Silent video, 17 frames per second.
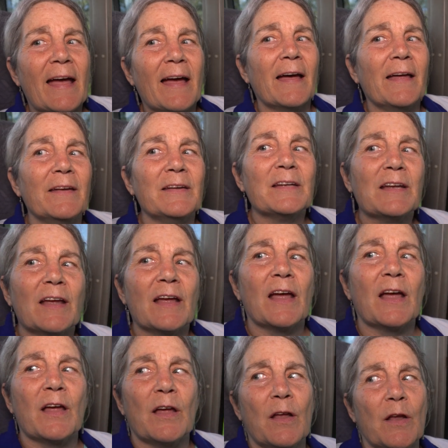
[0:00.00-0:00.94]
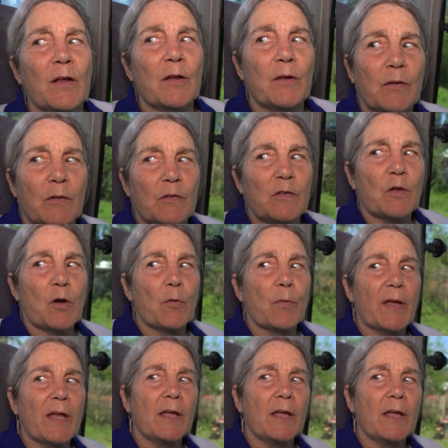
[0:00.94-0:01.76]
And so